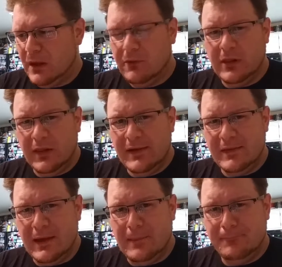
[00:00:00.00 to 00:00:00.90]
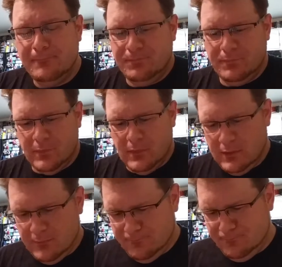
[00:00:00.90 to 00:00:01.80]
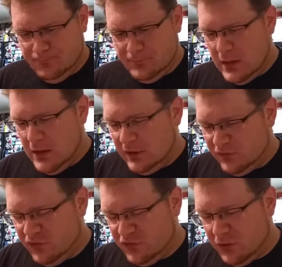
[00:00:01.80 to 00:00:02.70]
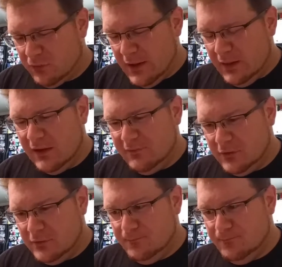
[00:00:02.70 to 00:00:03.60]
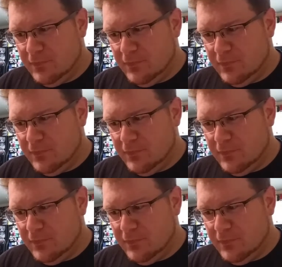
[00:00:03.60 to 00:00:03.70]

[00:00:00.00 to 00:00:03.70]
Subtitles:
I really like that. It's just the right level